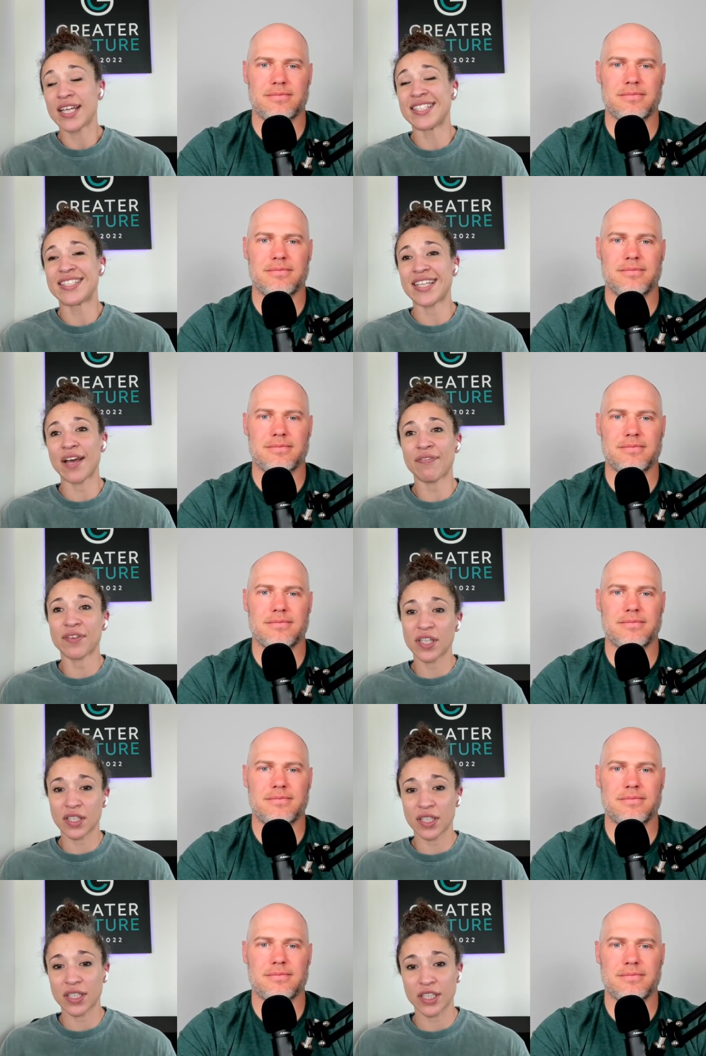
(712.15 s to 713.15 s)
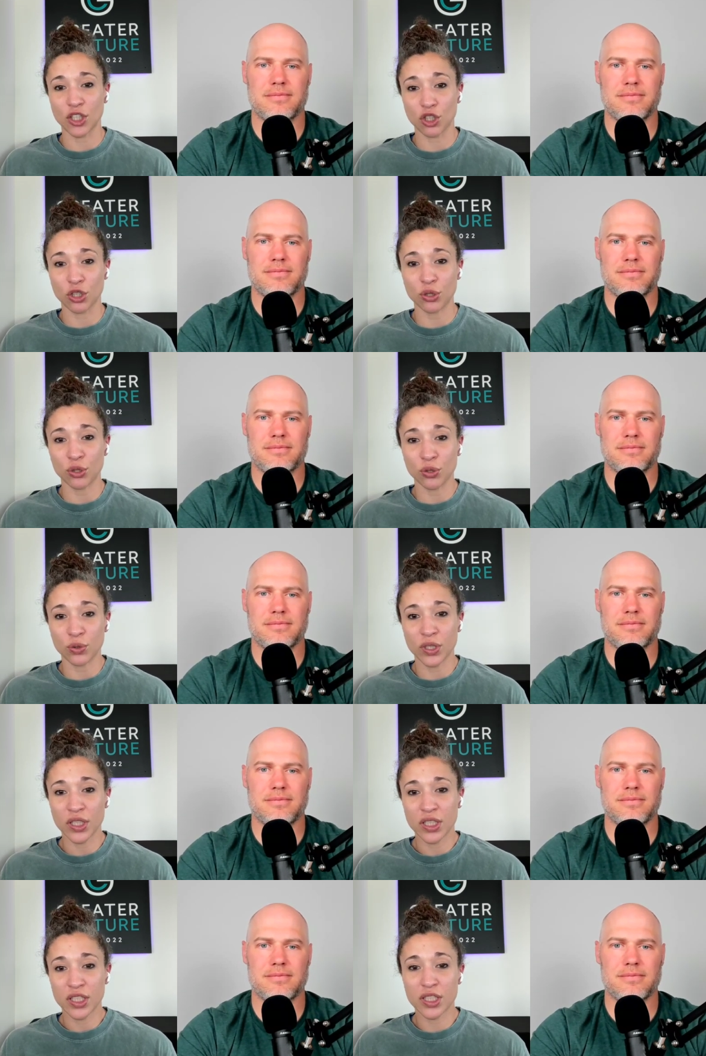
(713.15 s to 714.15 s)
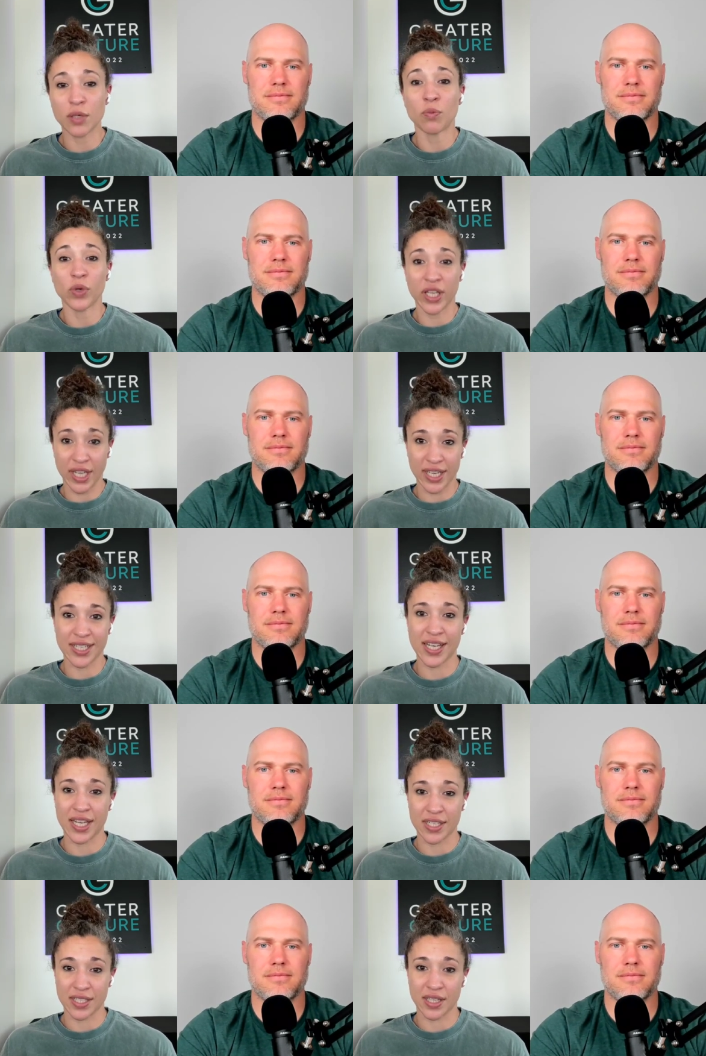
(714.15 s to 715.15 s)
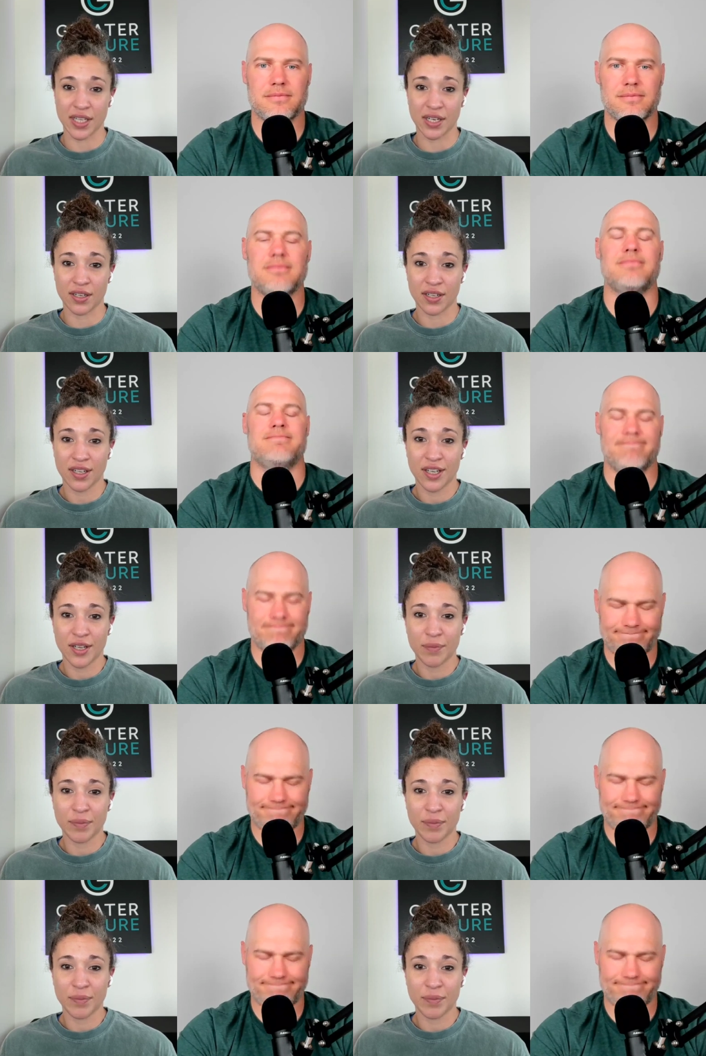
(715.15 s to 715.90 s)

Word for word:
Speaker 1: And definitely include some weekend days in there